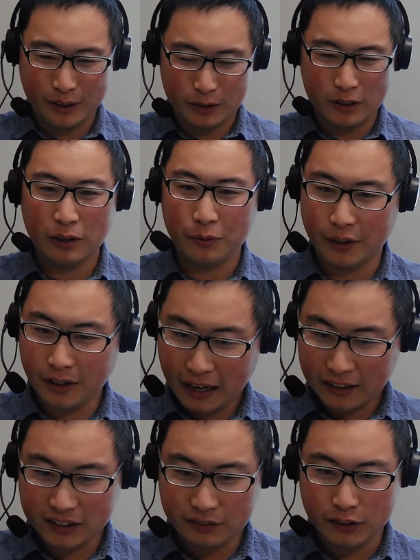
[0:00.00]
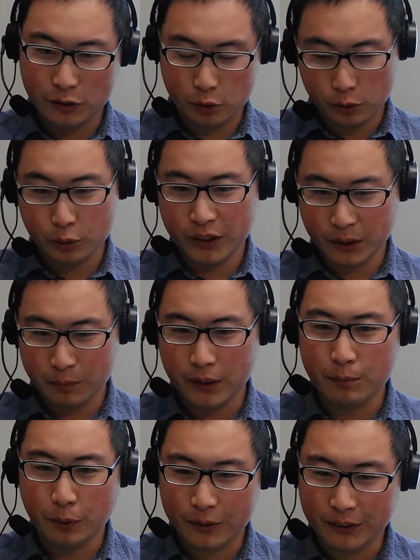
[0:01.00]
we are we are actively recruiting
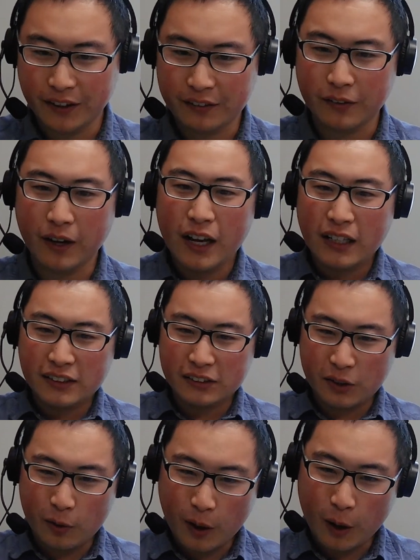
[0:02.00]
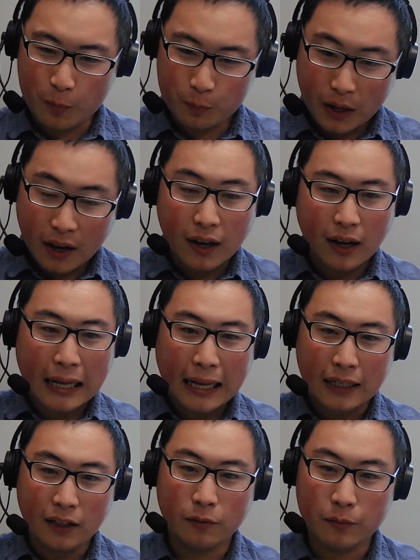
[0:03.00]
people together. So um,
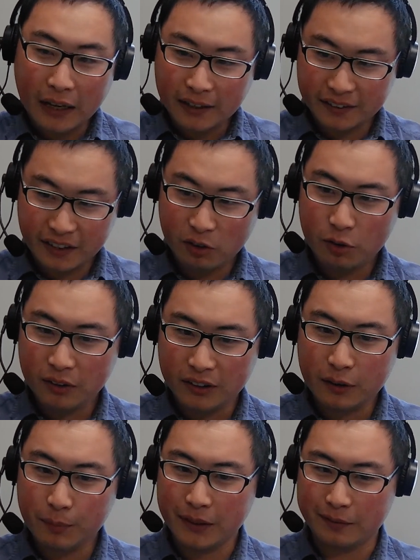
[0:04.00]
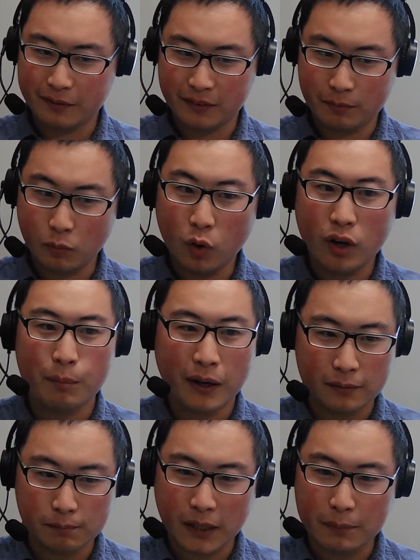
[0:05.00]
um, I can tell you a little bit more
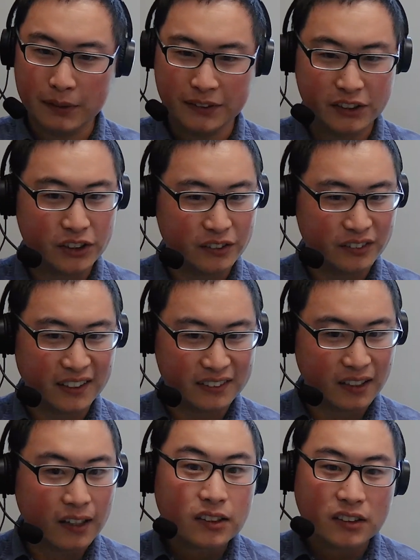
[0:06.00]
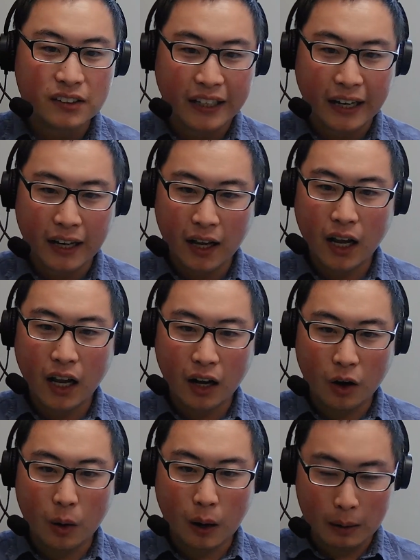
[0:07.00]
about my position. It's actually,
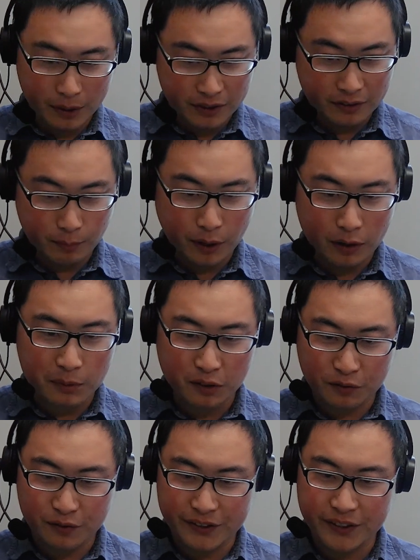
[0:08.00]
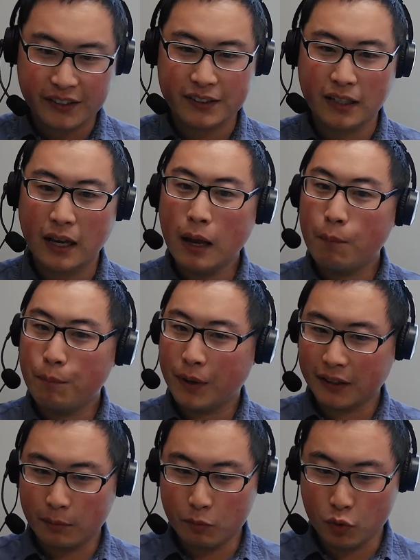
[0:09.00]
uh, I'm in the Department of Physics,
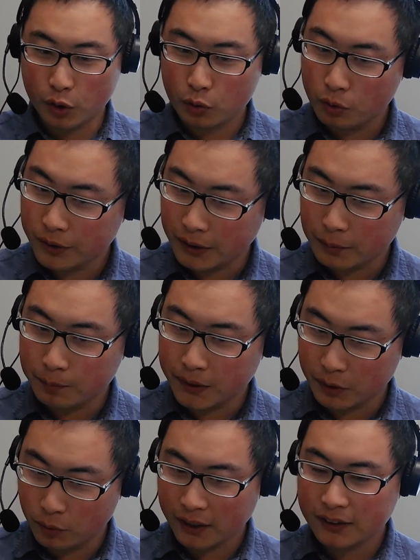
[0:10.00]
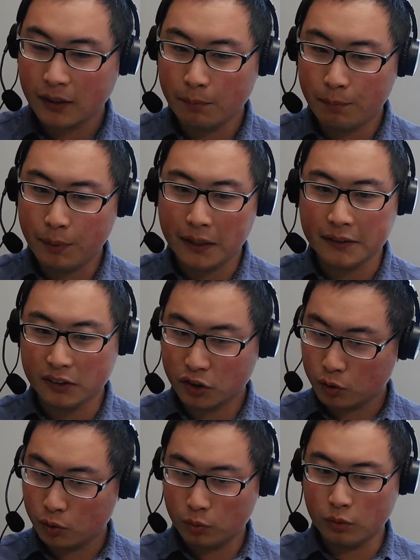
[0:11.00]
but I'm recruited directly by the
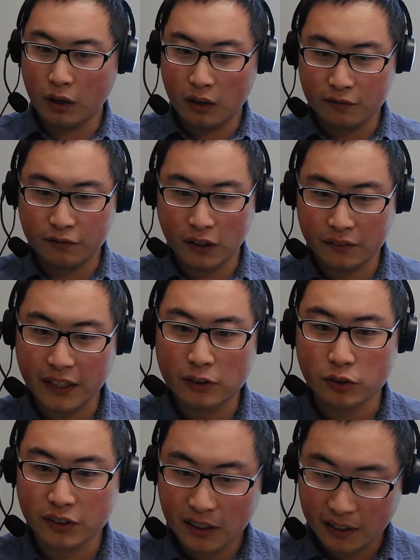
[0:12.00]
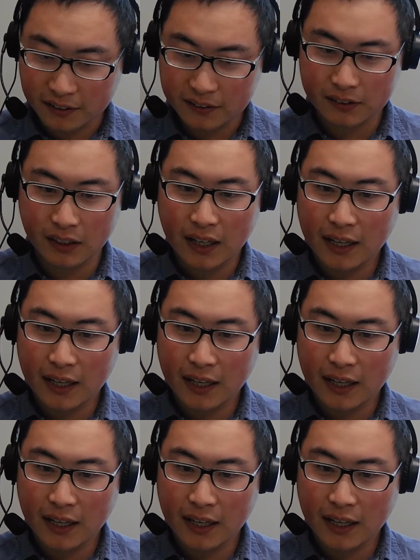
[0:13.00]
School of uh, Natural Science